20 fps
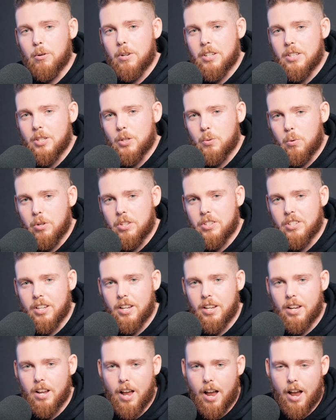This is
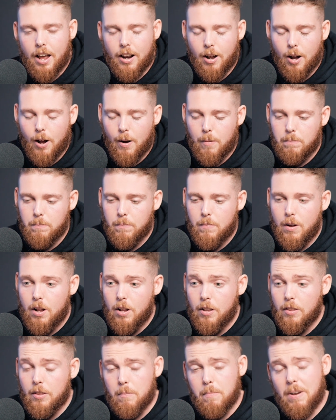Woodzy, and
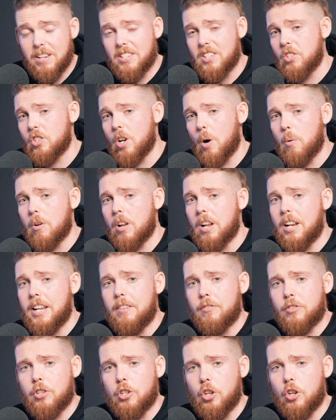the message I want to
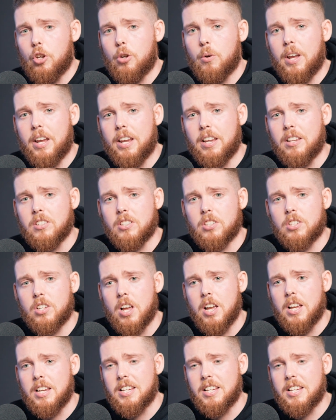leave to you is